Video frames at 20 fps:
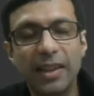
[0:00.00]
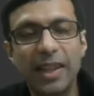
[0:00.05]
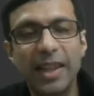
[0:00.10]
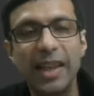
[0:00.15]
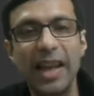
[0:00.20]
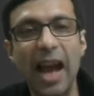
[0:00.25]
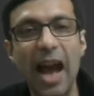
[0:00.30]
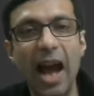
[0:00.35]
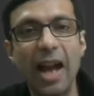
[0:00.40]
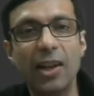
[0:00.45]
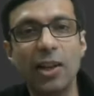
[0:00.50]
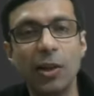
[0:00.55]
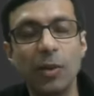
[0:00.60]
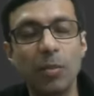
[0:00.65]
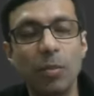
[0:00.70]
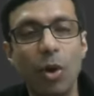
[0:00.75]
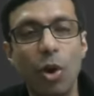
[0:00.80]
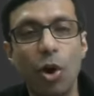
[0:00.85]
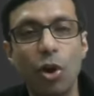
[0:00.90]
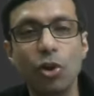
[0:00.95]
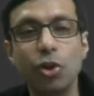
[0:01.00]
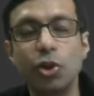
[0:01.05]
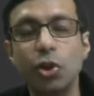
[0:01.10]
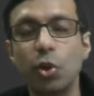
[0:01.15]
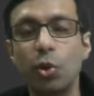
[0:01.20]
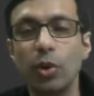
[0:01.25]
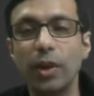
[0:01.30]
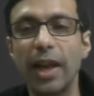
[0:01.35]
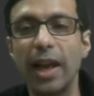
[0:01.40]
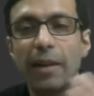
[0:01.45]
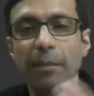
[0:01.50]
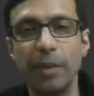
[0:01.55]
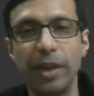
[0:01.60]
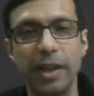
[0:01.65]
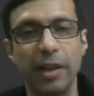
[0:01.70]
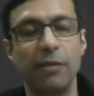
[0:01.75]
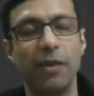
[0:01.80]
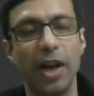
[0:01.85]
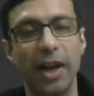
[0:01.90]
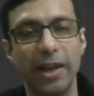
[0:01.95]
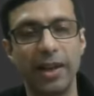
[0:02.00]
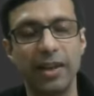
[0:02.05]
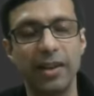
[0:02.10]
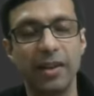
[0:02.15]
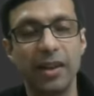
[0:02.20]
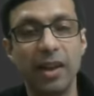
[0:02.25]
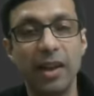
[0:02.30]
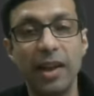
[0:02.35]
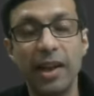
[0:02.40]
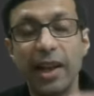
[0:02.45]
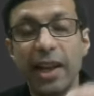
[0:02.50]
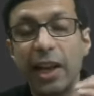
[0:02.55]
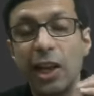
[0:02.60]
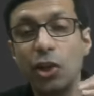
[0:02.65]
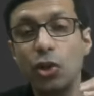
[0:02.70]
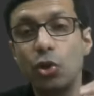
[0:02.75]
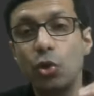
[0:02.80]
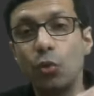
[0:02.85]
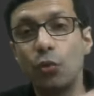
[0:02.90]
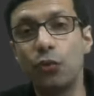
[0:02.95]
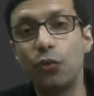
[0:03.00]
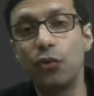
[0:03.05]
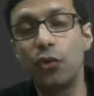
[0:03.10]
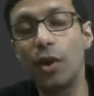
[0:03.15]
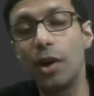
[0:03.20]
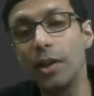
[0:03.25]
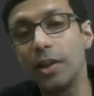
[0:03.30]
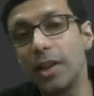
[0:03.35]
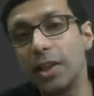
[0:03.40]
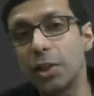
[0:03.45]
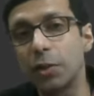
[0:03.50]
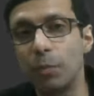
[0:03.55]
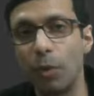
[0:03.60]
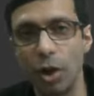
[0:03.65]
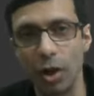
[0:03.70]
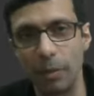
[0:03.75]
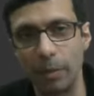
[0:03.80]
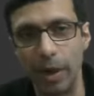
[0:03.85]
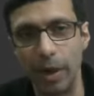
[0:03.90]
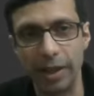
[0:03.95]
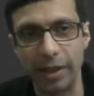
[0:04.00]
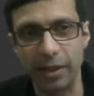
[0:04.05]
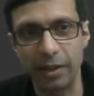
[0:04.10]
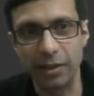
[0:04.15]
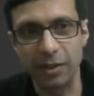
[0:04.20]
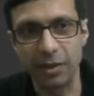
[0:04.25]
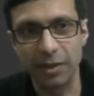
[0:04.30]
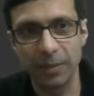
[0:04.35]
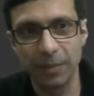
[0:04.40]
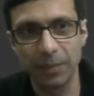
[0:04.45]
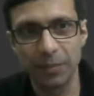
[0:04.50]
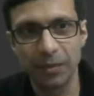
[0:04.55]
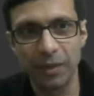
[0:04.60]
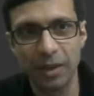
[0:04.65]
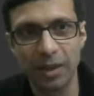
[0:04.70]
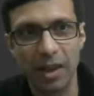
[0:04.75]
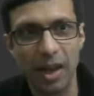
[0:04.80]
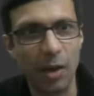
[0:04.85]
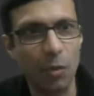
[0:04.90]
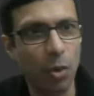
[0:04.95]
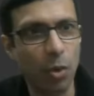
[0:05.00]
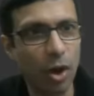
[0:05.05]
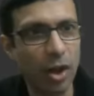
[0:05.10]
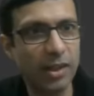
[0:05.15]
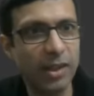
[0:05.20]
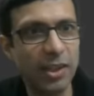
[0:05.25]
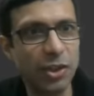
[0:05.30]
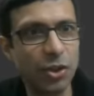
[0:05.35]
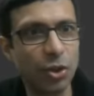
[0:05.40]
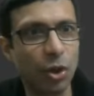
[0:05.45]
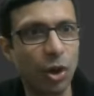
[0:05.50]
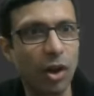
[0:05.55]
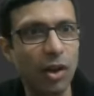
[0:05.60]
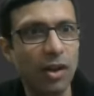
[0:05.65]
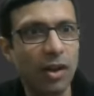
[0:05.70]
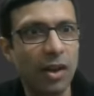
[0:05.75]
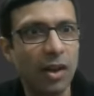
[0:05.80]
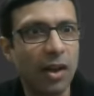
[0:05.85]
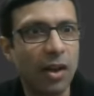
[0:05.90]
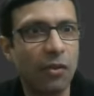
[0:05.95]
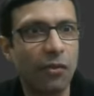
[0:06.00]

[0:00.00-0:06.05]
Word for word: The atom also can be divided into further smaller particles. And what are these called?